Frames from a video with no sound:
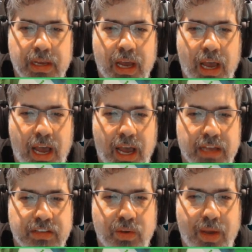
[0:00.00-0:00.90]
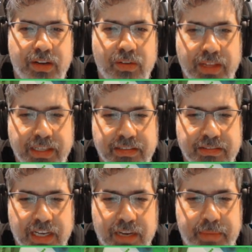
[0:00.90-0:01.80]
So I don't think this
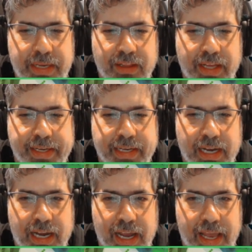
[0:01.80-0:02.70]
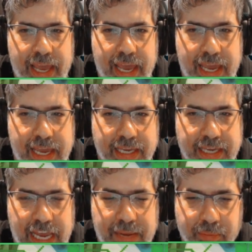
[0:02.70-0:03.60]
is going to be like a
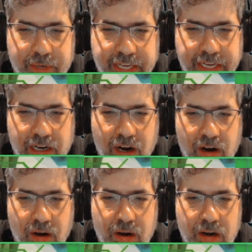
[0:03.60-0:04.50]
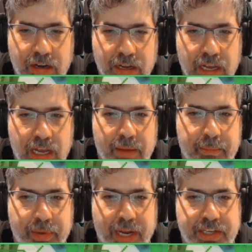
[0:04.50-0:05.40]
game-breaking card,
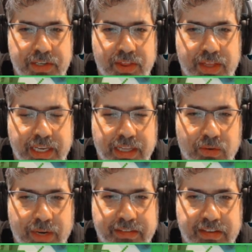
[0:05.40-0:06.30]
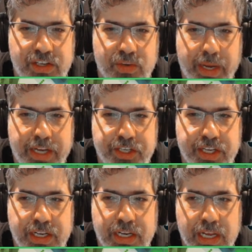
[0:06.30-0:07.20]
but I do think in the right
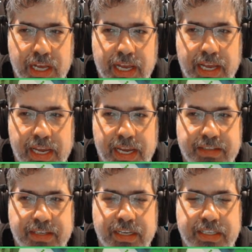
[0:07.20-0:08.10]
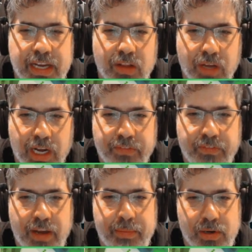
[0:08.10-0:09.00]
situation, it's going to take a lot
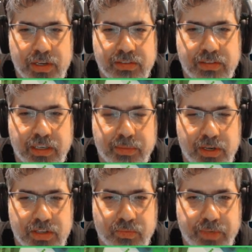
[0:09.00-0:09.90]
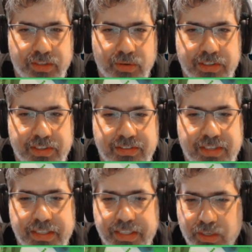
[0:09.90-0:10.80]
of your opponent's resources
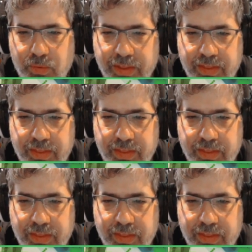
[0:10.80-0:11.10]
to deal with